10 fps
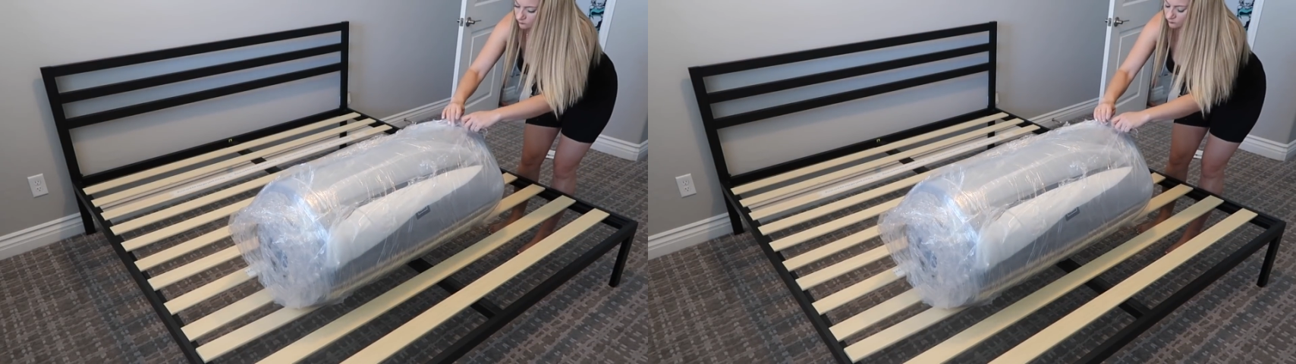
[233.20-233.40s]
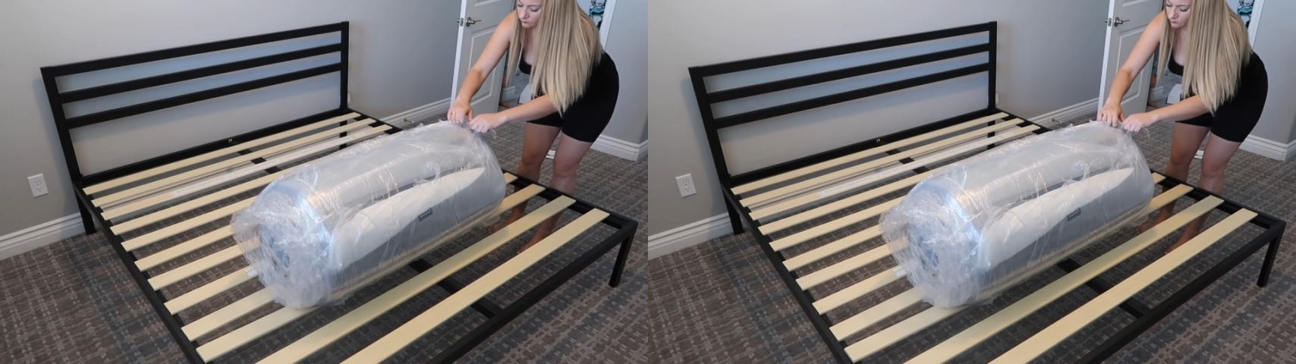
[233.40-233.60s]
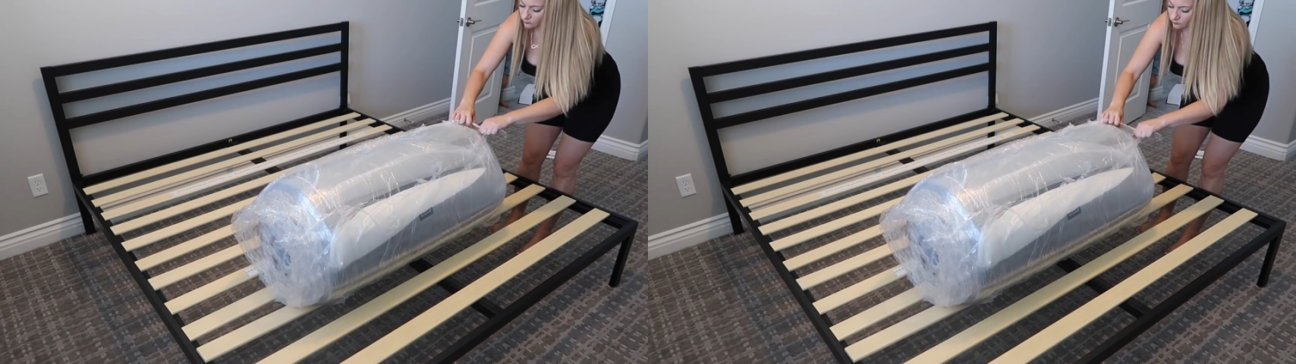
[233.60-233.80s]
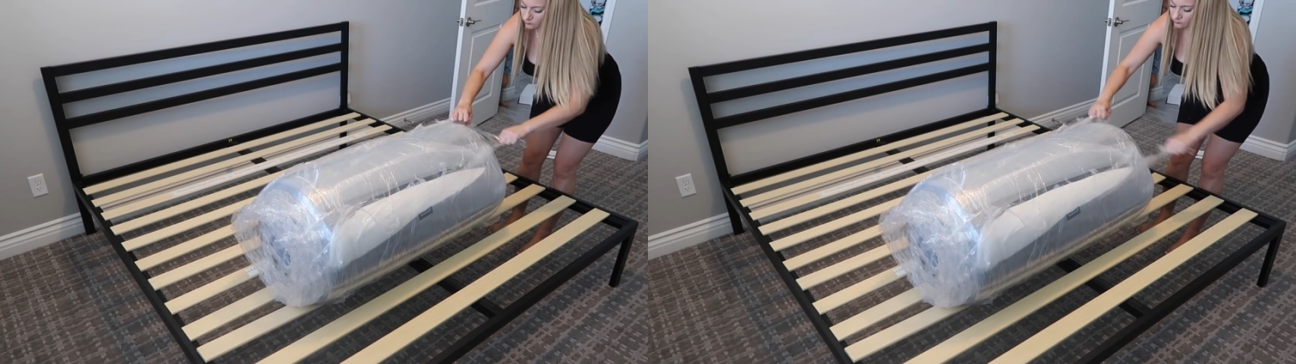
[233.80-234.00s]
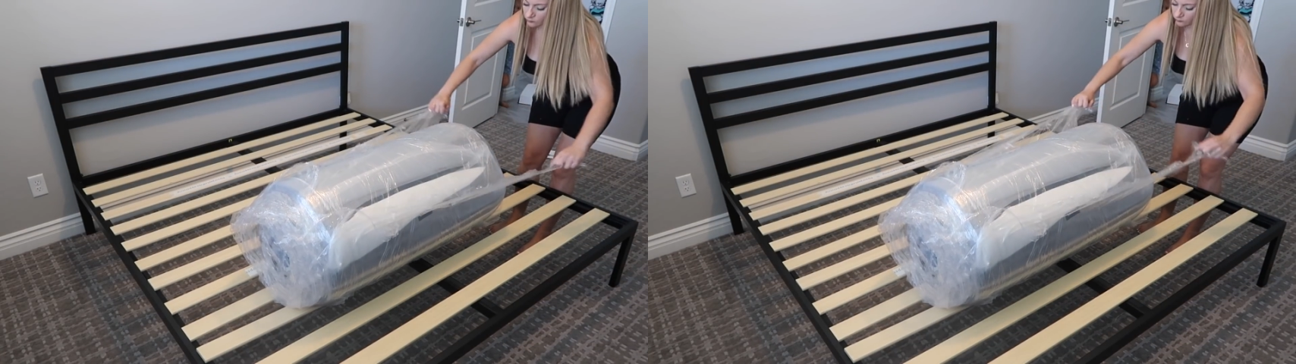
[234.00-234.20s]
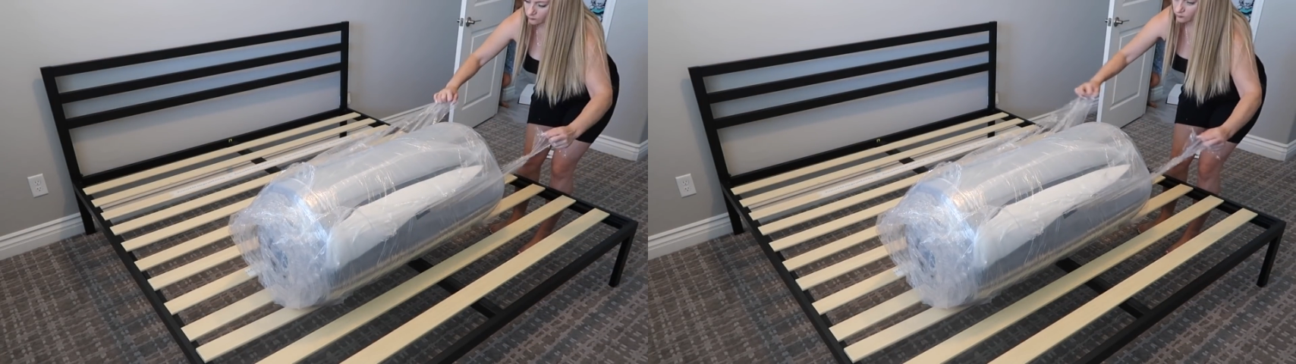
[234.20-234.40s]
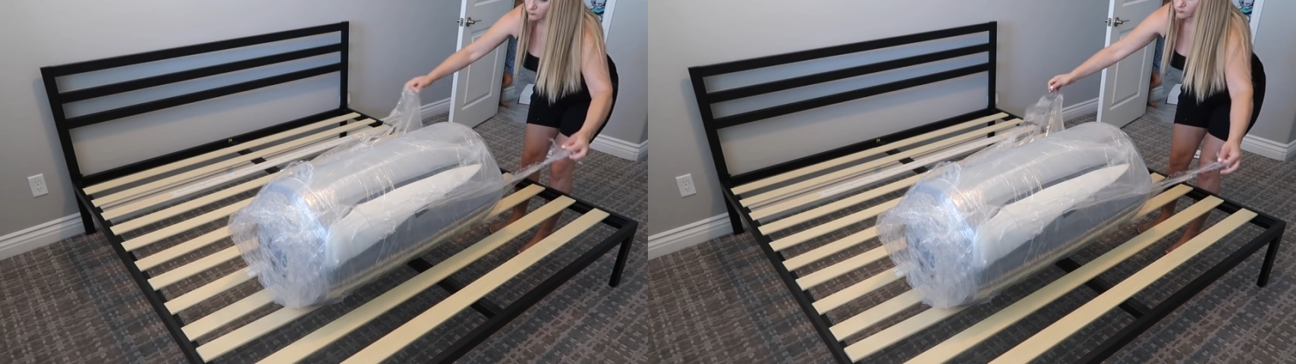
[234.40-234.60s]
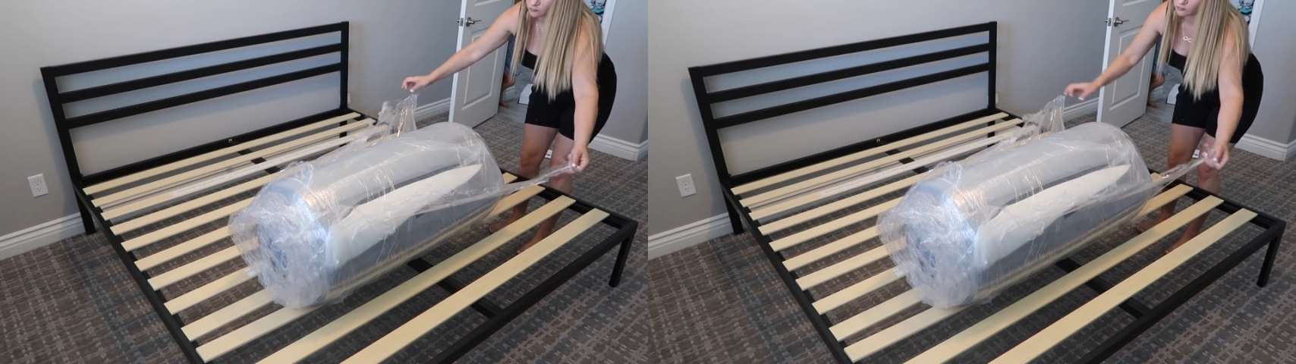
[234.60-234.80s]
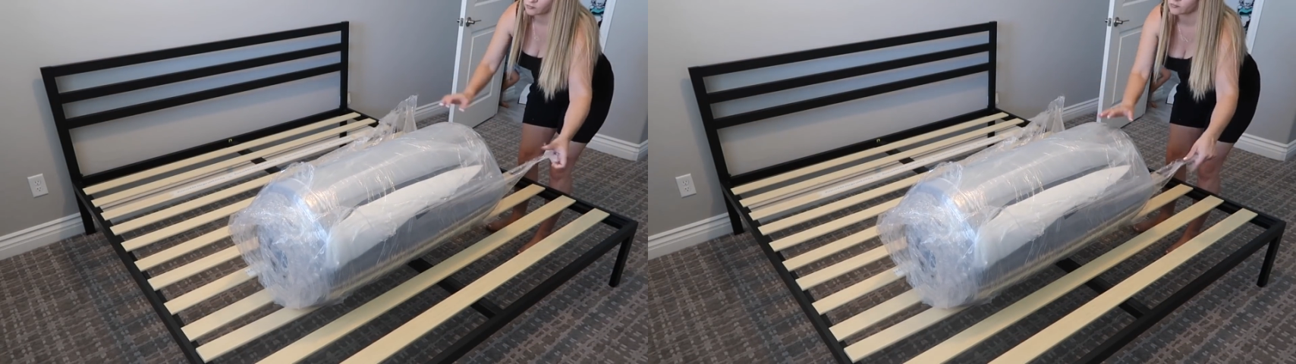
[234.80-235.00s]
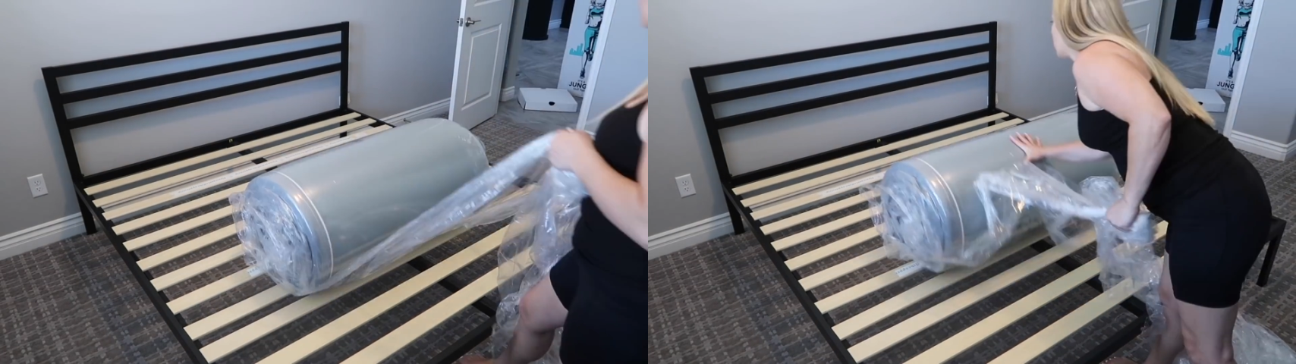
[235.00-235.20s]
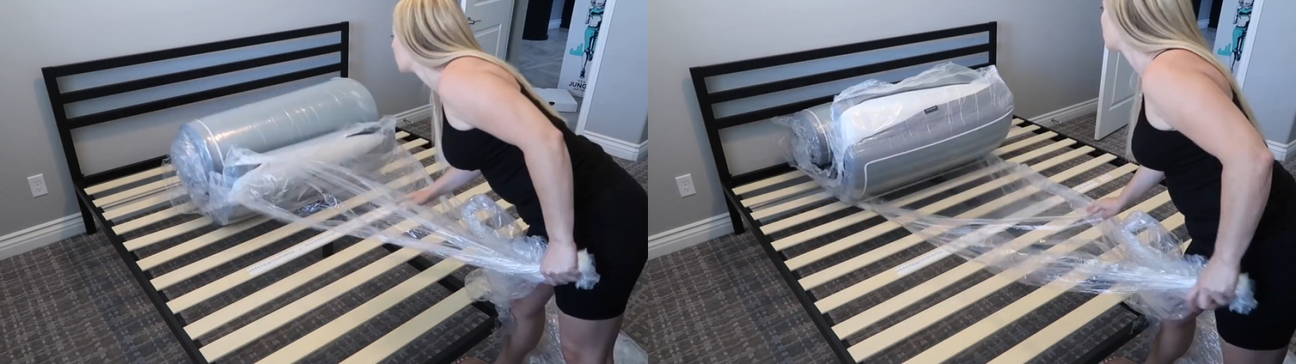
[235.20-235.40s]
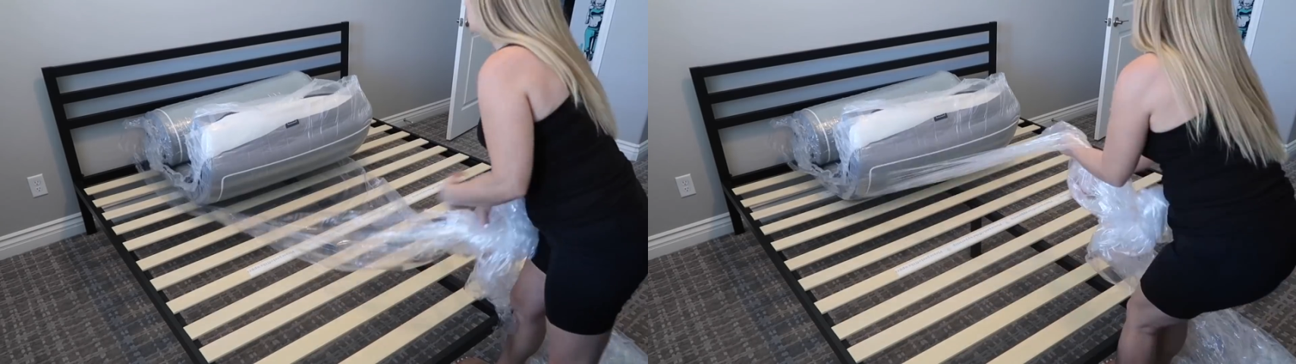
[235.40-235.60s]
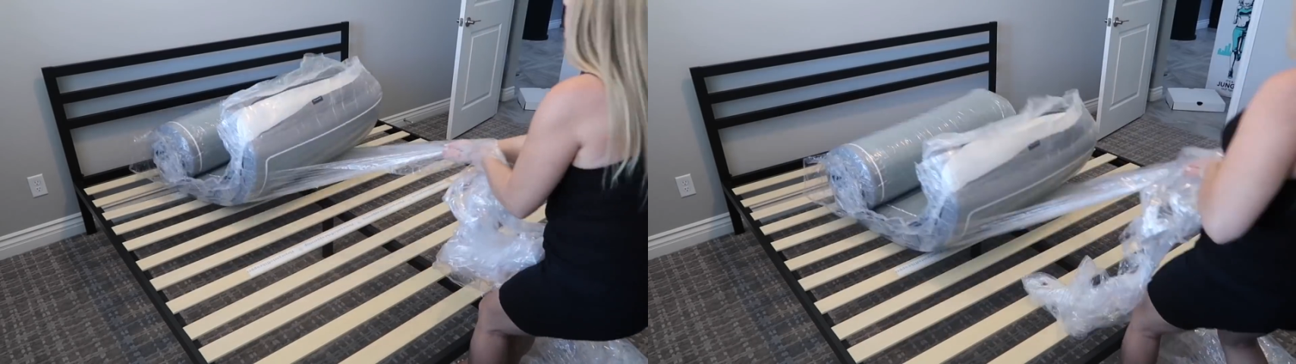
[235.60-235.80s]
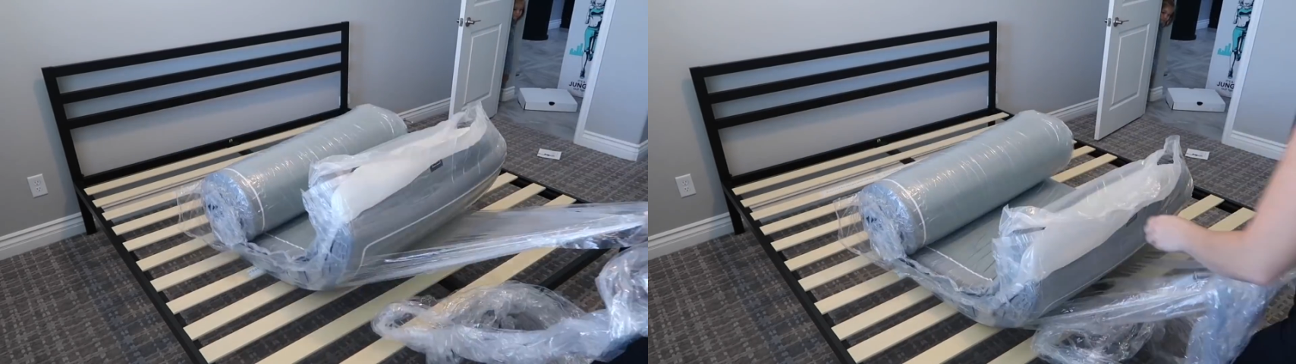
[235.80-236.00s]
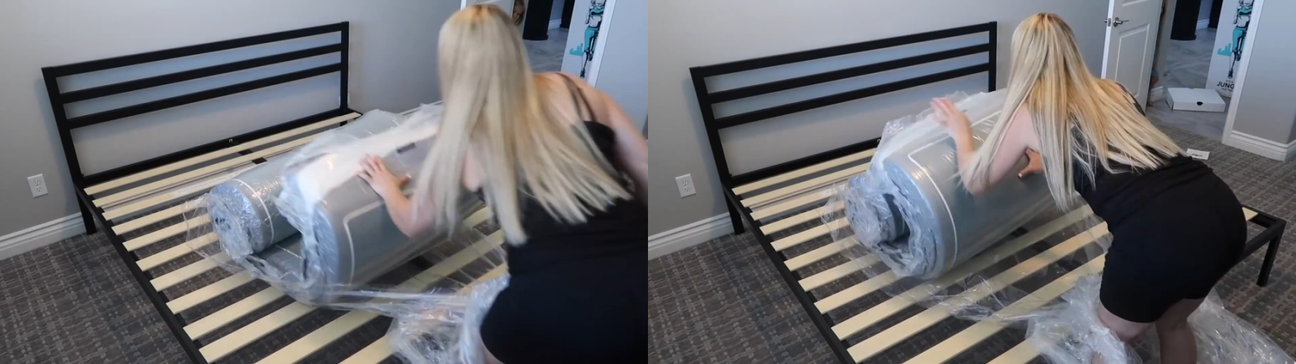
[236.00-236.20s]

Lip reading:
[unreadable: no face in view]